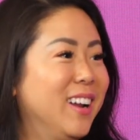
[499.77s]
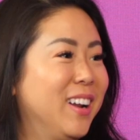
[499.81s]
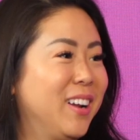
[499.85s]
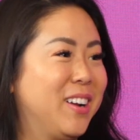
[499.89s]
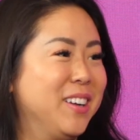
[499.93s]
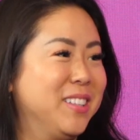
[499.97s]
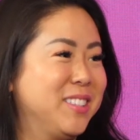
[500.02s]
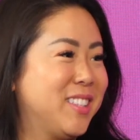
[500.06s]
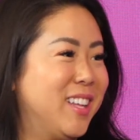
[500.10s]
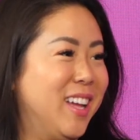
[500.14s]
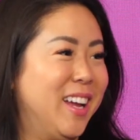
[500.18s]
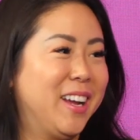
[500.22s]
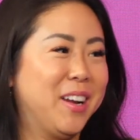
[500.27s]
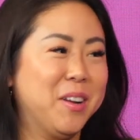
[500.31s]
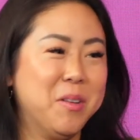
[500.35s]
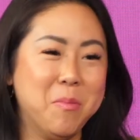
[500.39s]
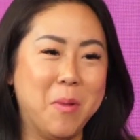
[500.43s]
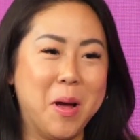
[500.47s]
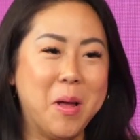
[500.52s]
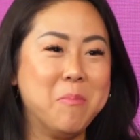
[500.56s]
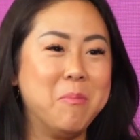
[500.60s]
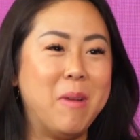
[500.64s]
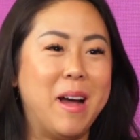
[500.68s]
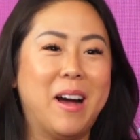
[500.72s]
Because like
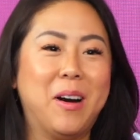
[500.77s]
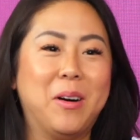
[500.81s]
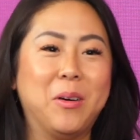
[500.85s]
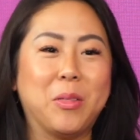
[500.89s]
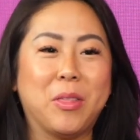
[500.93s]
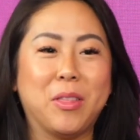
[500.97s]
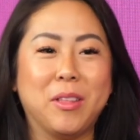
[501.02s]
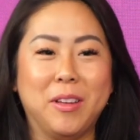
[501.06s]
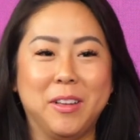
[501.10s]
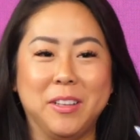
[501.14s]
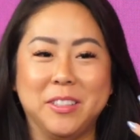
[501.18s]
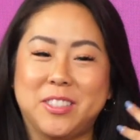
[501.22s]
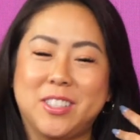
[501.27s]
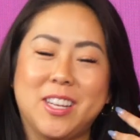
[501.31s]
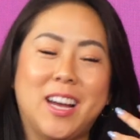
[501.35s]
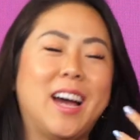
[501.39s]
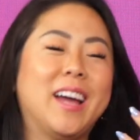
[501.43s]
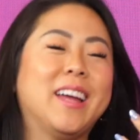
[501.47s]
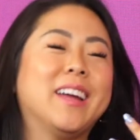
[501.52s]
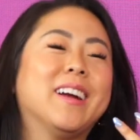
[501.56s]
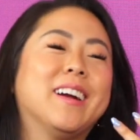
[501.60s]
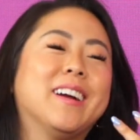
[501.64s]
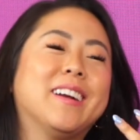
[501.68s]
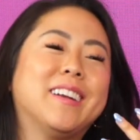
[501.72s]
my mouth is
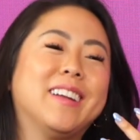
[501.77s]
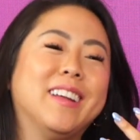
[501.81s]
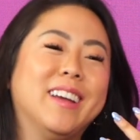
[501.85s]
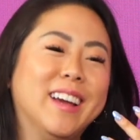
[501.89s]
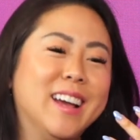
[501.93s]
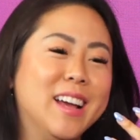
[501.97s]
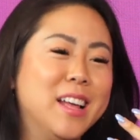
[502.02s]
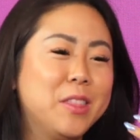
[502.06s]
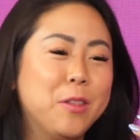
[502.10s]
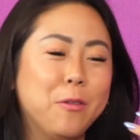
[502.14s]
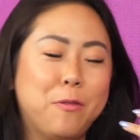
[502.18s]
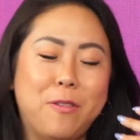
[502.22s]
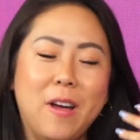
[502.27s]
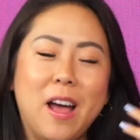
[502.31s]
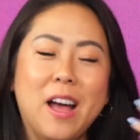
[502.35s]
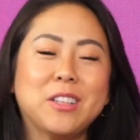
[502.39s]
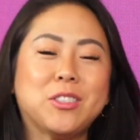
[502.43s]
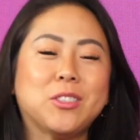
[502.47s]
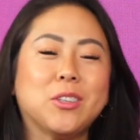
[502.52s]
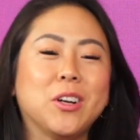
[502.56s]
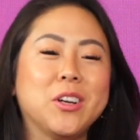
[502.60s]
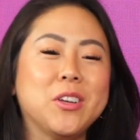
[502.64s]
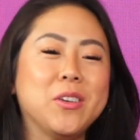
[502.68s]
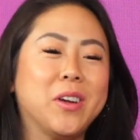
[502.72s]
tired. The
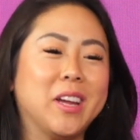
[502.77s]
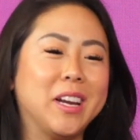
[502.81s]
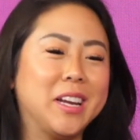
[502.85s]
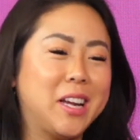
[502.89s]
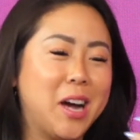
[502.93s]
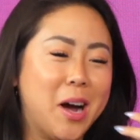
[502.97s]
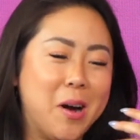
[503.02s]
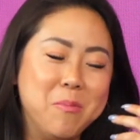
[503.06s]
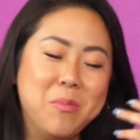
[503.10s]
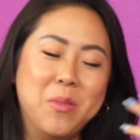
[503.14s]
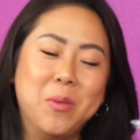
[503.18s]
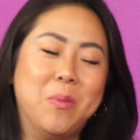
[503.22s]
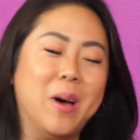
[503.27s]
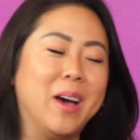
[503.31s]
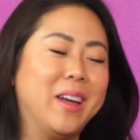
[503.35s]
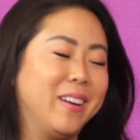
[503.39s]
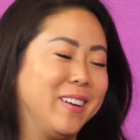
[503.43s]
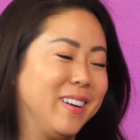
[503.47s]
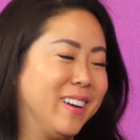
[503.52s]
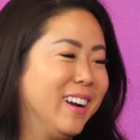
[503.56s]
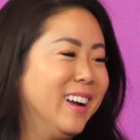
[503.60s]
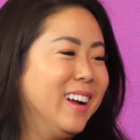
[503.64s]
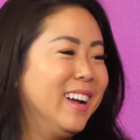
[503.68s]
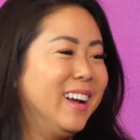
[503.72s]
faster you can come, the
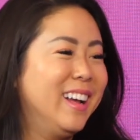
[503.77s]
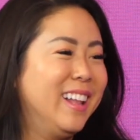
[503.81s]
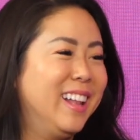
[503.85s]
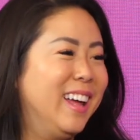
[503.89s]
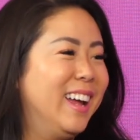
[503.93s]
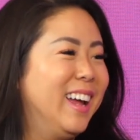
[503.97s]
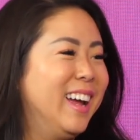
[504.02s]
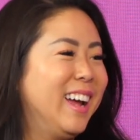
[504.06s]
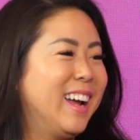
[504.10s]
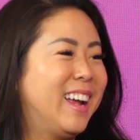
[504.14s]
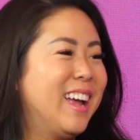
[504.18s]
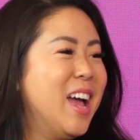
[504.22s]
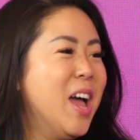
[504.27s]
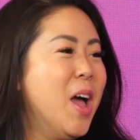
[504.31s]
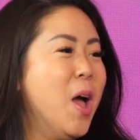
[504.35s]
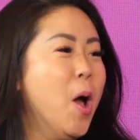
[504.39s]
better. Like,